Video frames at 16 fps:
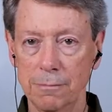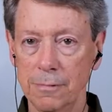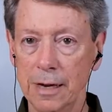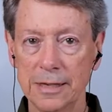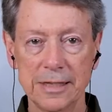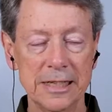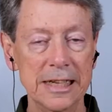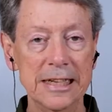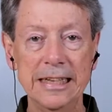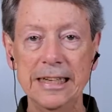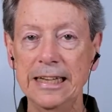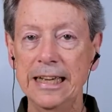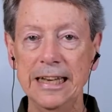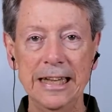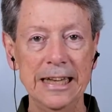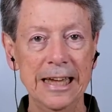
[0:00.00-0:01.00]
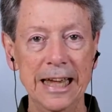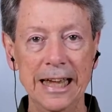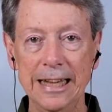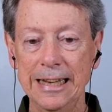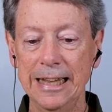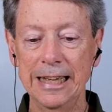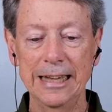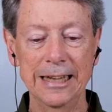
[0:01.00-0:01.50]
not seeking any
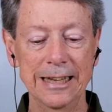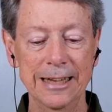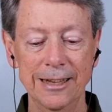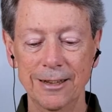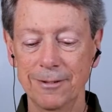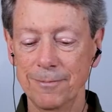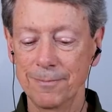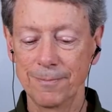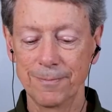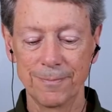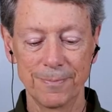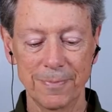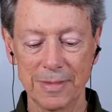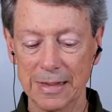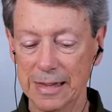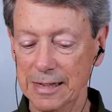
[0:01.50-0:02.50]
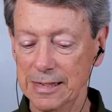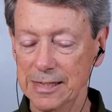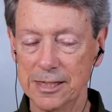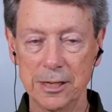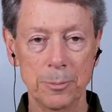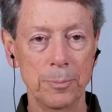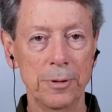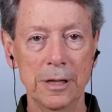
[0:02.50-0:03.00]
gaining,
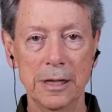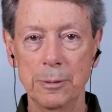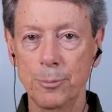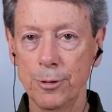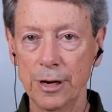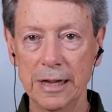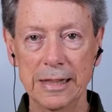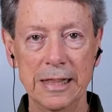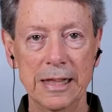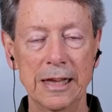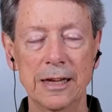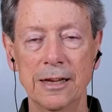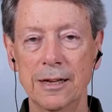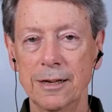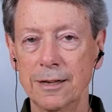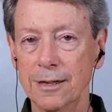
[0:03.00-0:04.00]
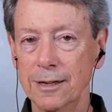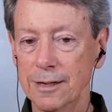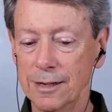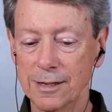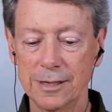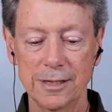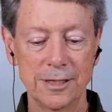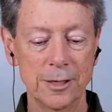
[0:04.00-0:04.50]
simply breathing,
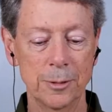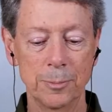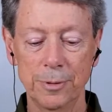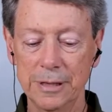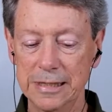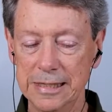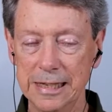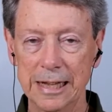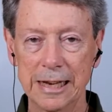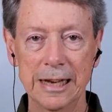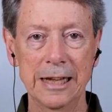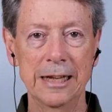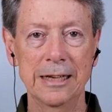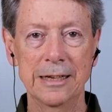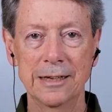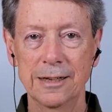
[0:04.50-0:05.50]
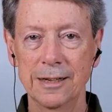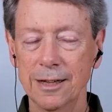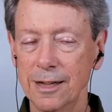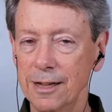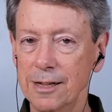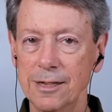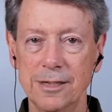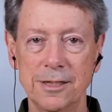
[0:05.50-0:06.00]
simply sitting,
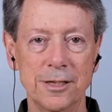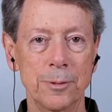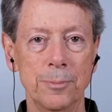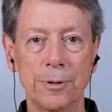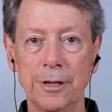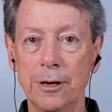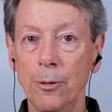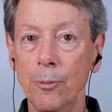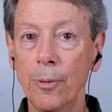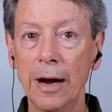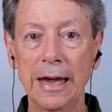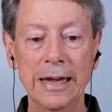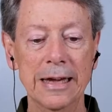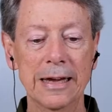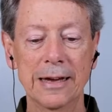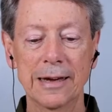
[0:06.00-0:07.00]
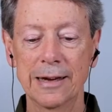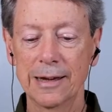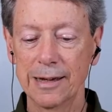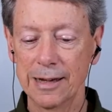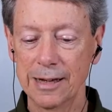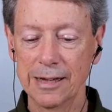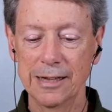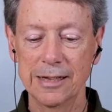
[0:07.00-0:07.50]
simply awake,
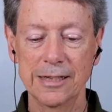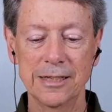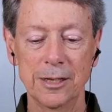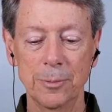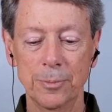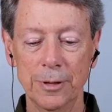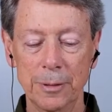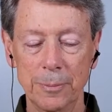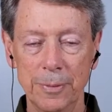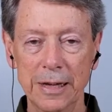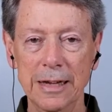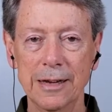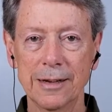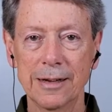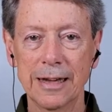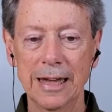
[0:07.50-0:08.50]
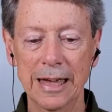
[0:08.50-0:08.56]
simply being.